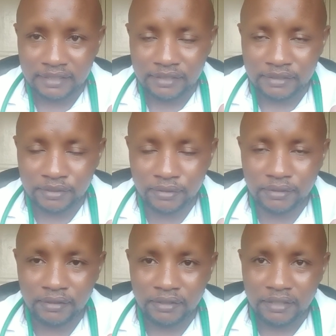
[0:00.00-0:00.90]

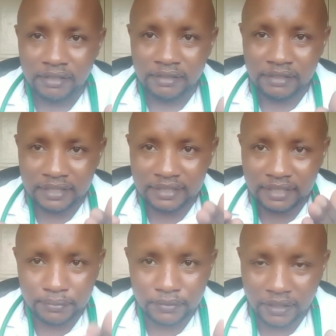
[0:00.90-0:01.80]
So just
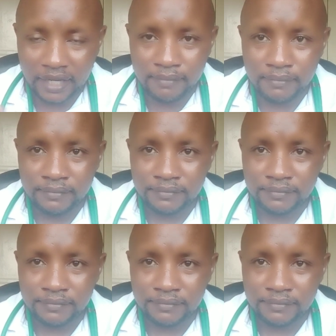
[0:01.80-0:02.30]
subscribe.